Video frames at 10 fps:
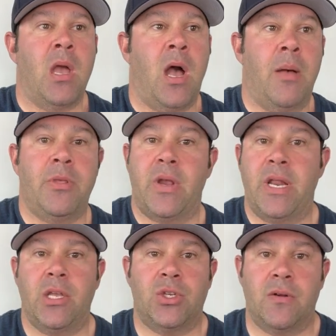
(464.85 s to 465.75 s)
Um, they're
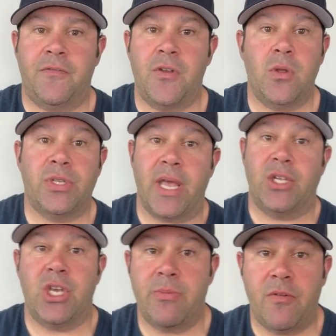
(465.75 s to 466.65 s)
eating certain foods like
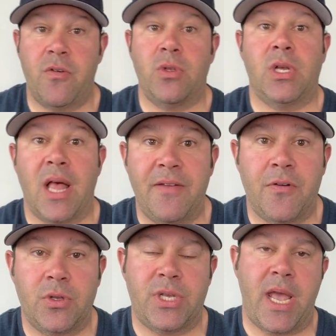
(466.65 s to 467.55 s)
GMO foods,
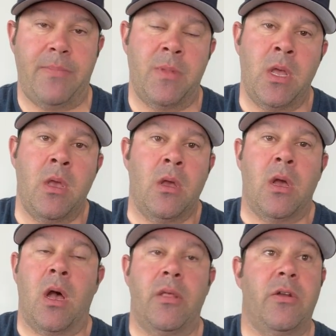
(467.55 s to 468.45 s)
glyphosate,
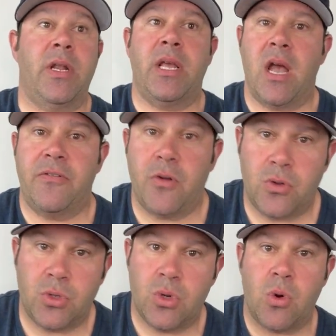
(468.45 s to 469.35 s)
uh, they're eating high
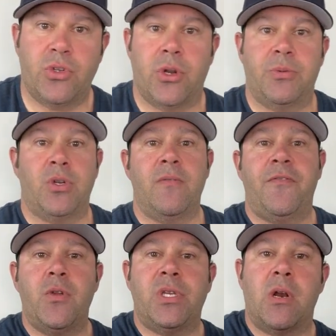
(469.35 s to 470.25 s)
fructose corn syrup, certain
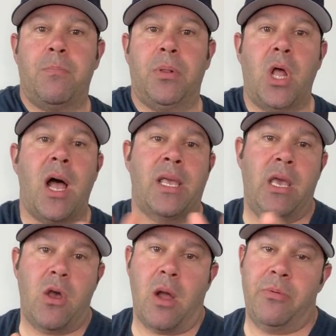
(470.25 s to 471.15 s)
foods that are
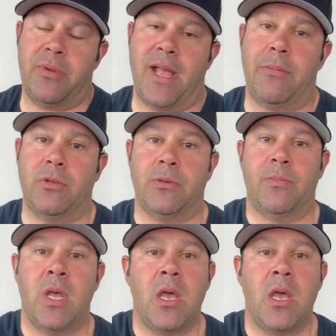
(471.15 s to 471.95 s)
blocking copper metabolism.